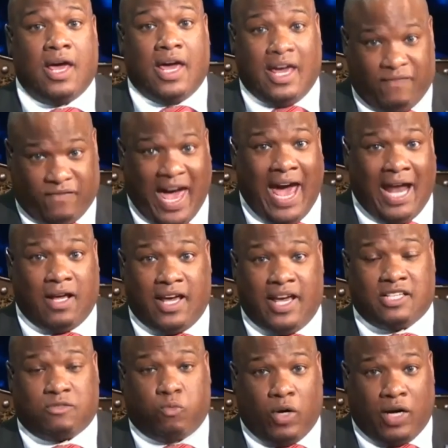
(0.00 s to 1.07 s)
that
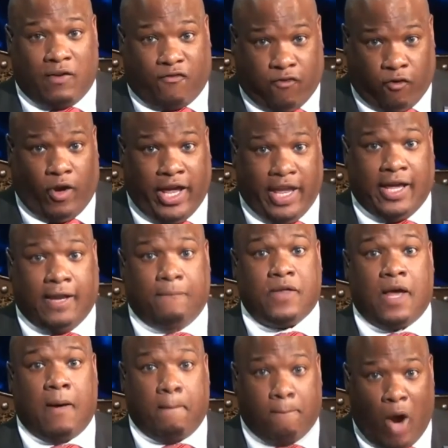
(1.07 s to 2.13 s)
is what freed
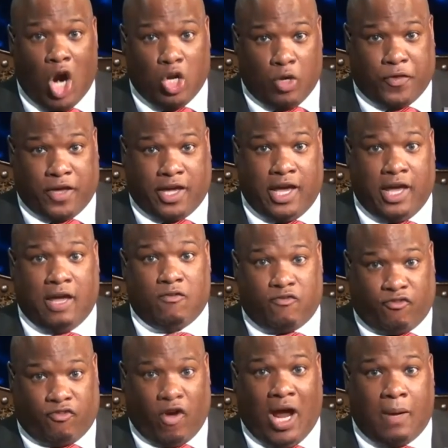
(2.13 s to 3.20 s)
Martin Luther King
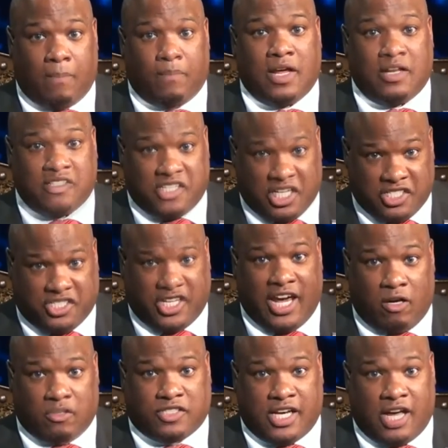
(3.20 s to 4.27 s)
from the
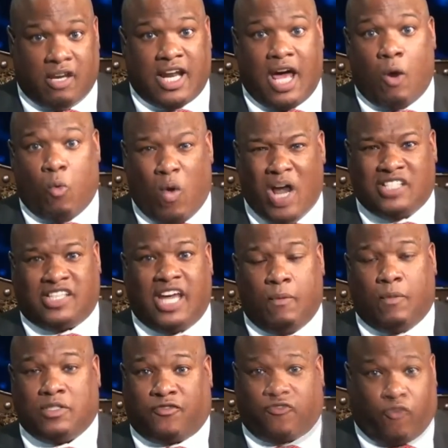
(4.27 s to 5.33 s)
jail cell. Now, once he
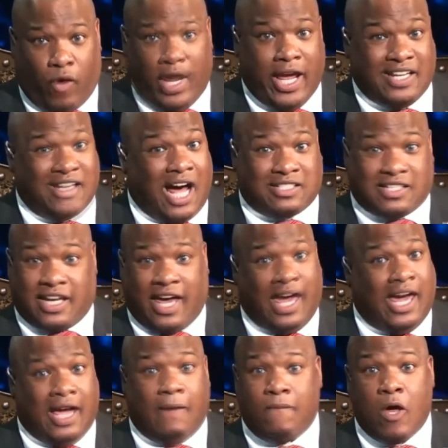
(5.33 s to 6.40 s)
was free, Dr.
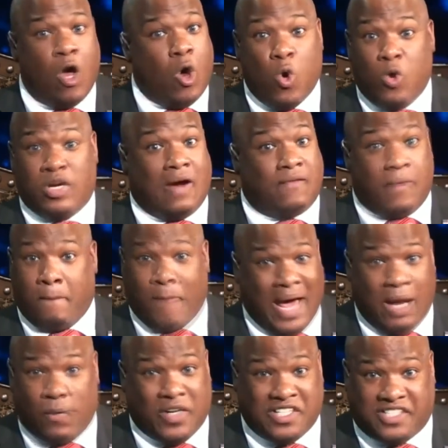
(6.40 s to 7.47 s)
King, who never
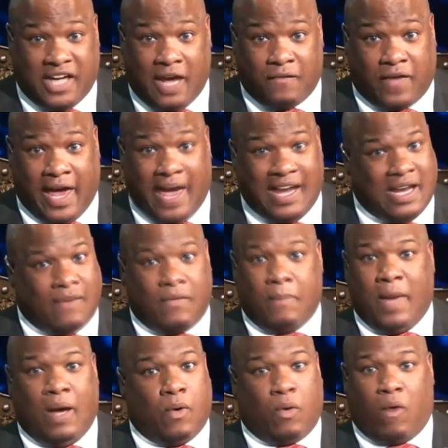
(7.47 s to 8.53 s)
met with JFK, never
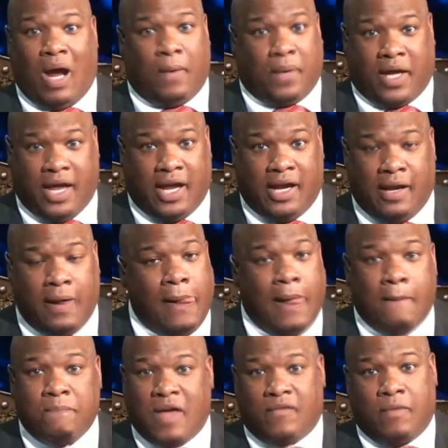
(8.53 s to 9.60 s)
met with Robert Kennedy,
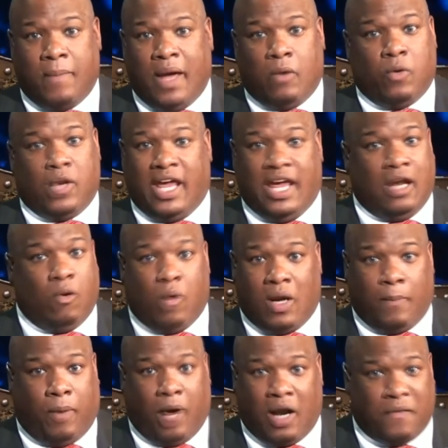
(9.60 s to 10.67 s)
never met with anyone a
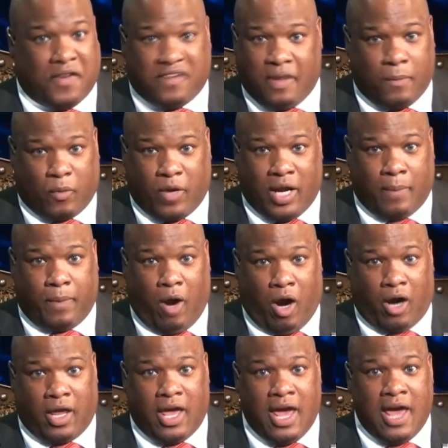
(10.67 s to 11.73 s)
part of the Democratic
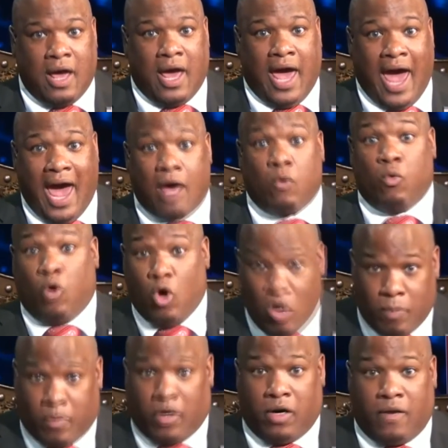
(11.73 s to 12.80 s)
Party, had
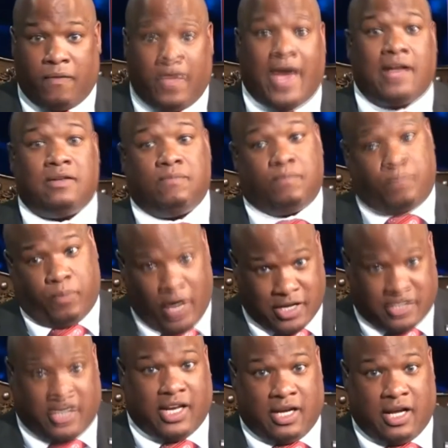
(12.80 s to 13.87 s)
rumored that
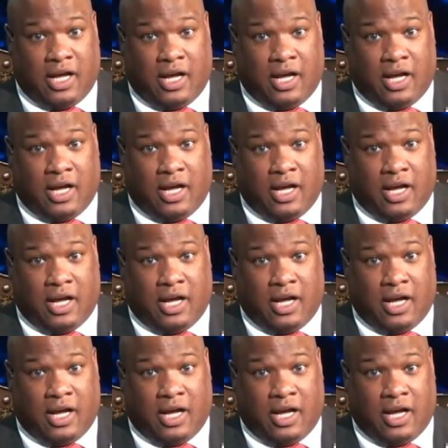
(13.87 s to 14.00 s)
Senator